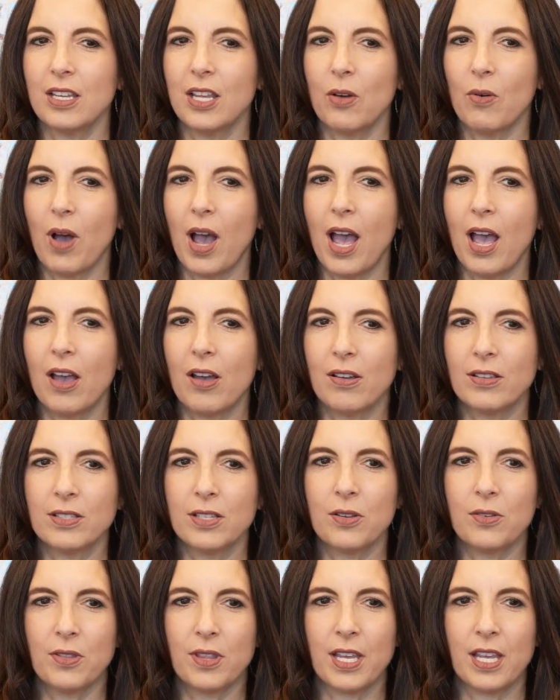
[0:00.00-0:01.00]
I
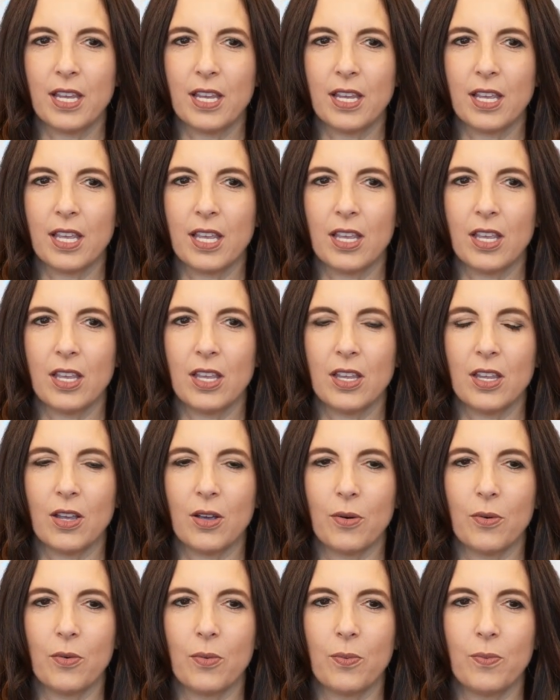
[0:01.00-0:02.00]
also think
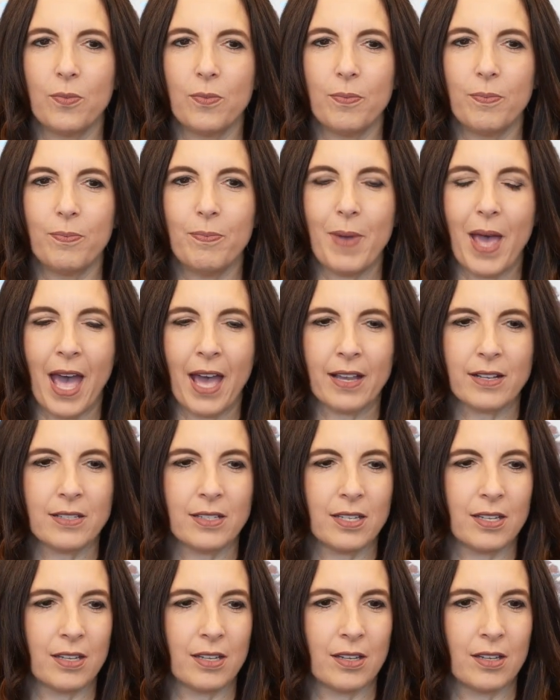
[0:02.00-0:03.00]
back
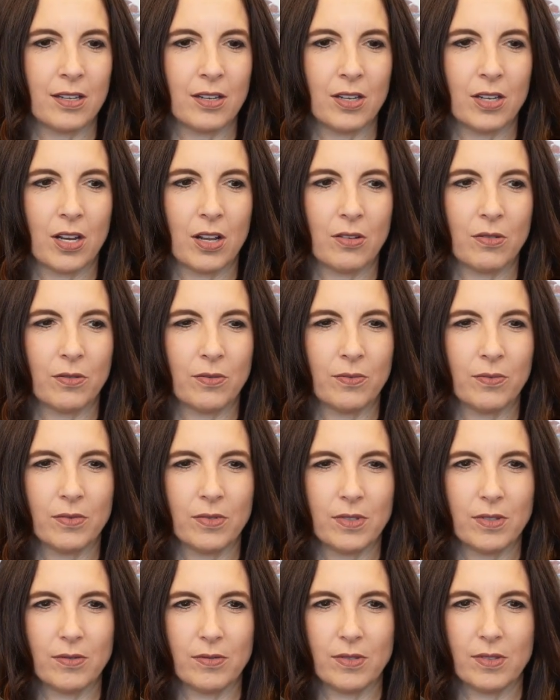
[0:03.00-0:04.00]
to
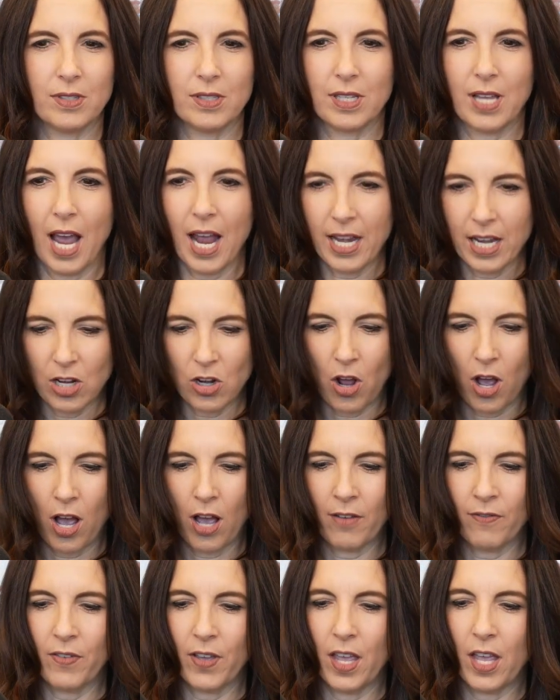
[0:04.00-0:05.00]
cutting
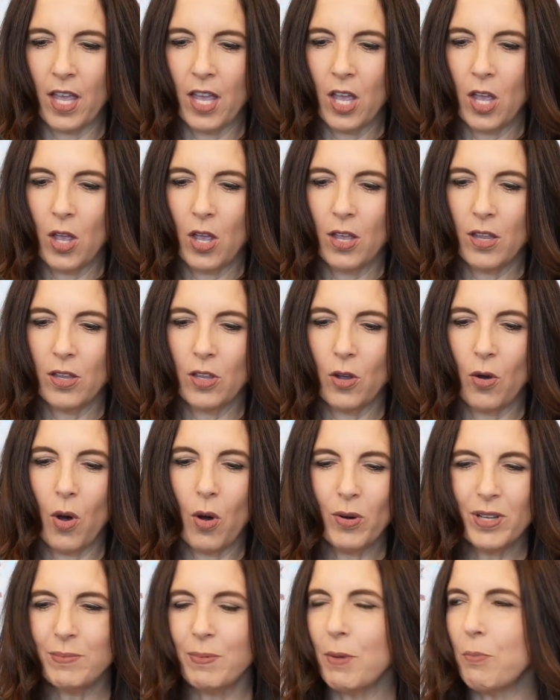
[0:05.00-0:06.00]
off.
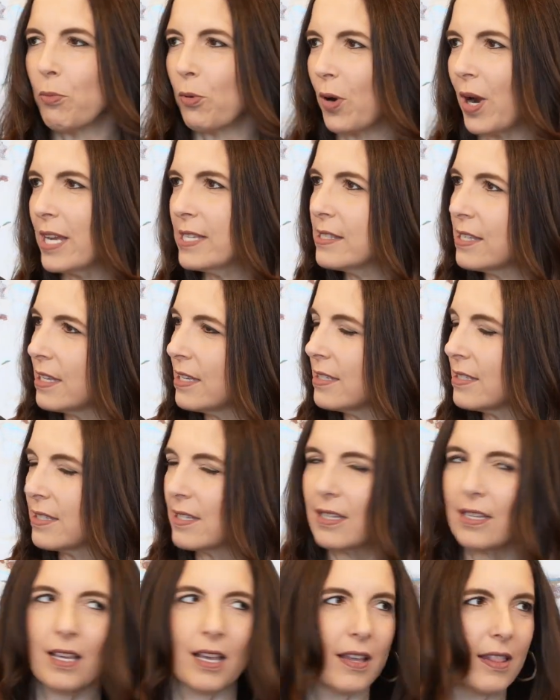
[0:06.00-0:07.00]
Always be present.
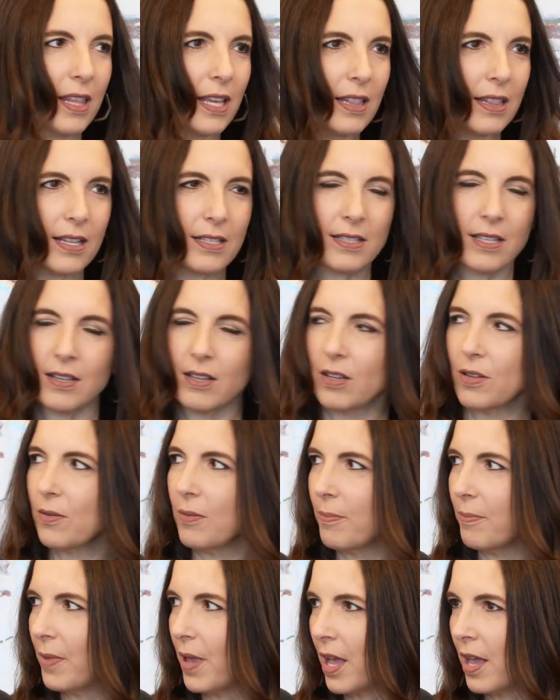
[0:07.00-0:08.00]
I think that's a
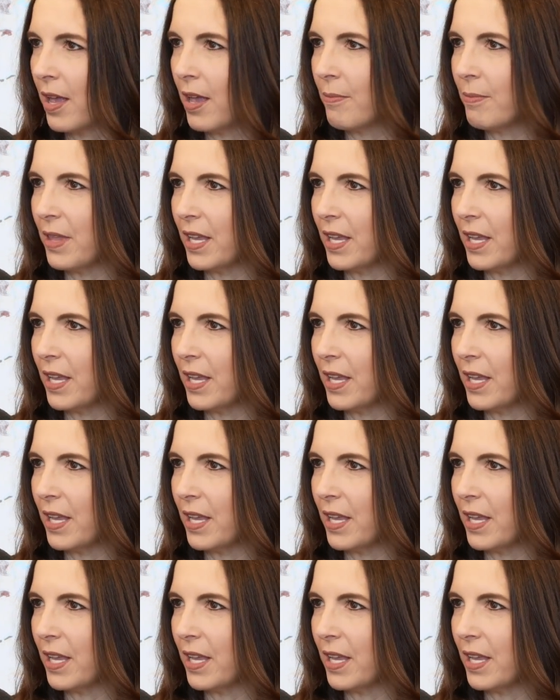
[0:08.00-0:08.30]
thing.